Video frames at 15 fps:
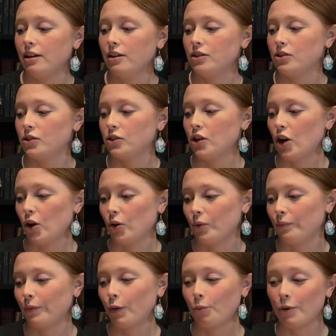So
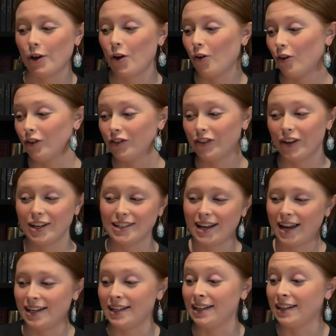we all float
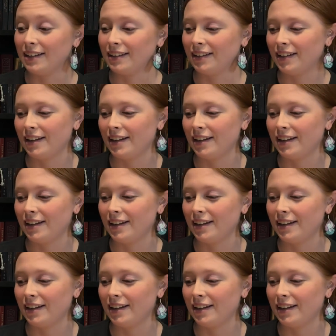down here.